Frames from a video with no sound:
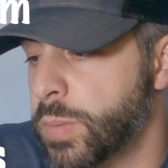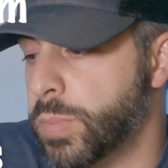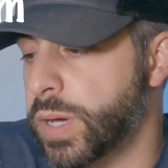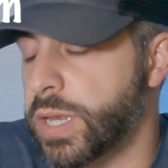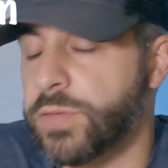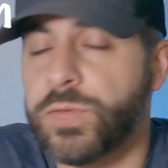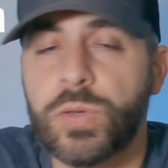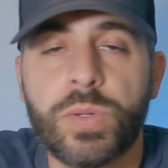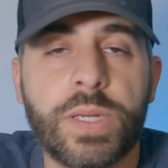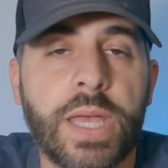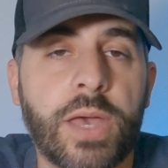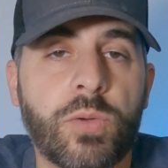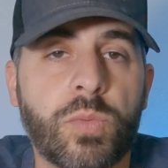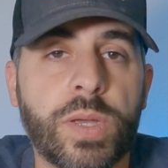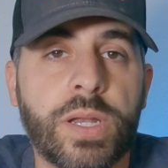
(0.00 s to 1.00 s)
But if you
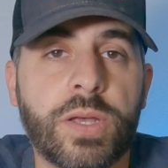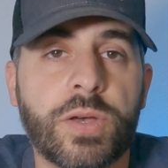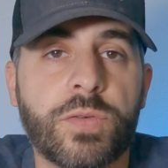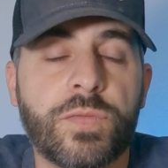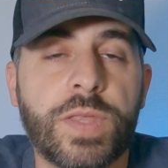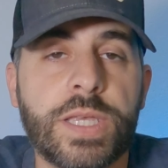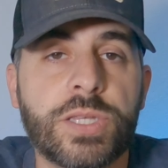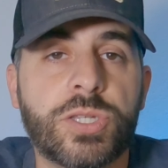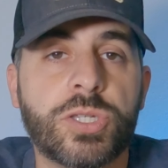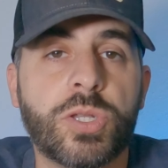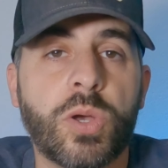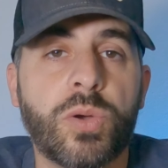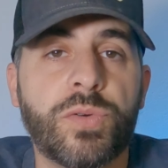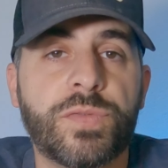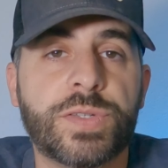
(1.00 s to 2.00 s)
get rid of the
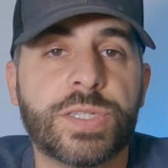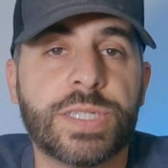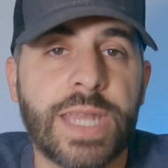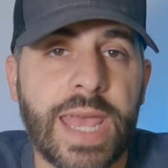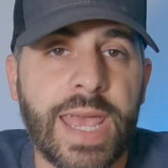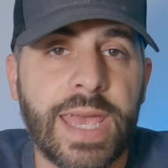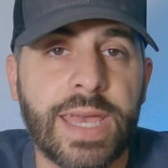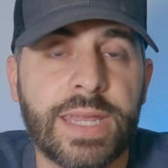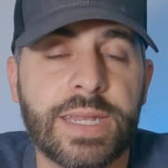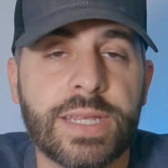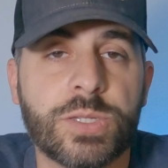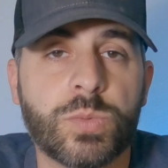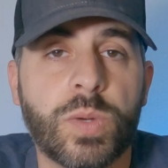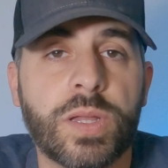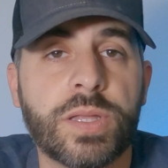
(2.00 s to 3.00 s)
stove stand
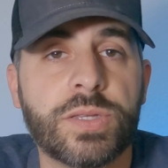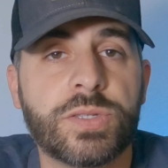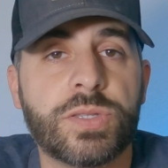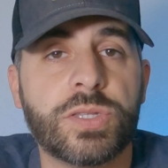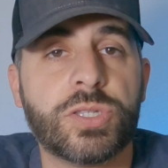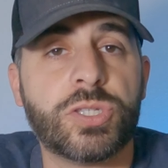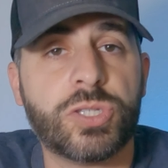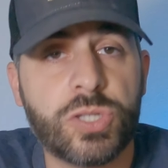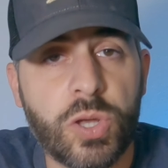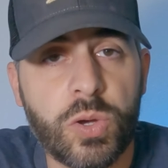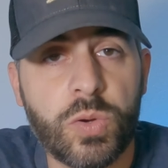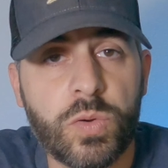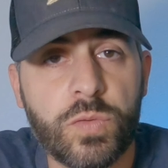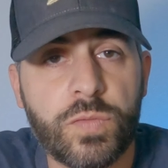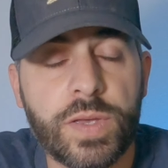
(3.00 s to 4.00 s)
as well as the
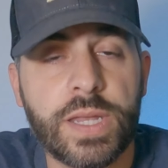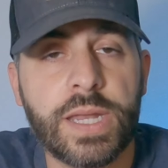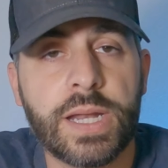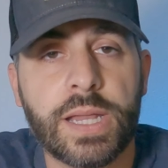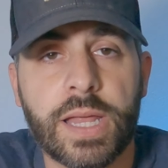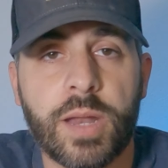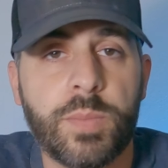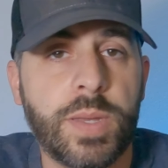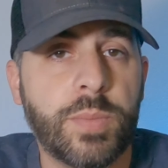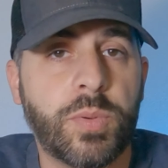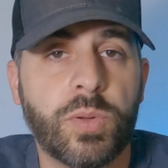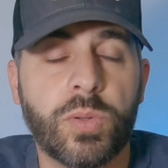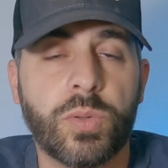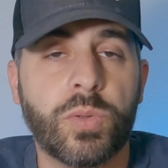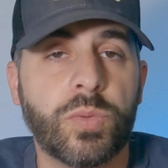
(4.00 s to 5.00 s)
stove in it, a lot of
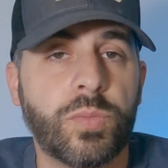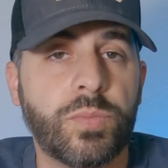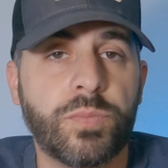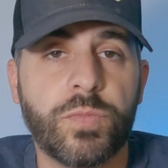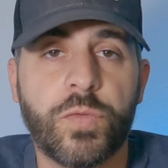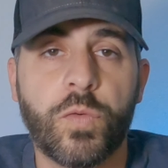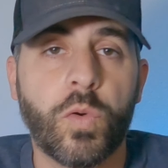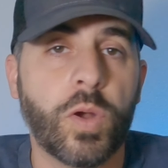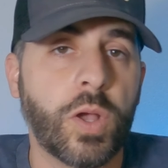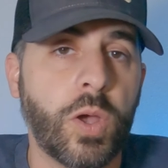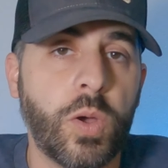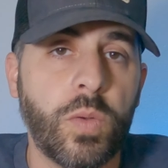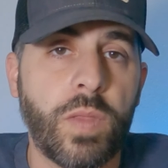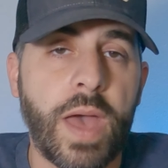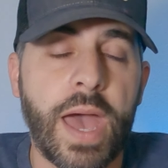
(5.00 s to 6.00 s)
people
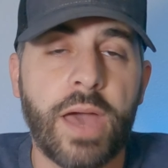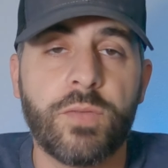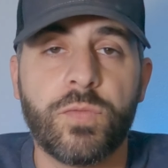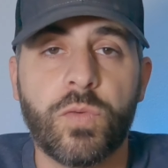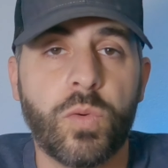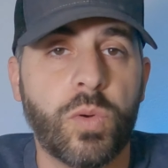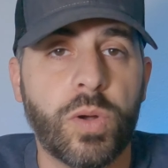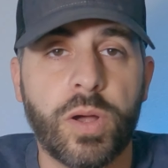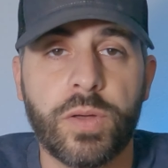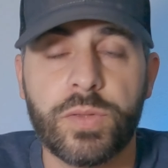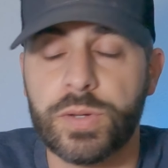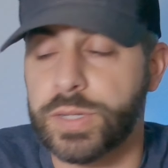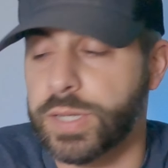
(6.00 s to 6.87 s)
forego that for other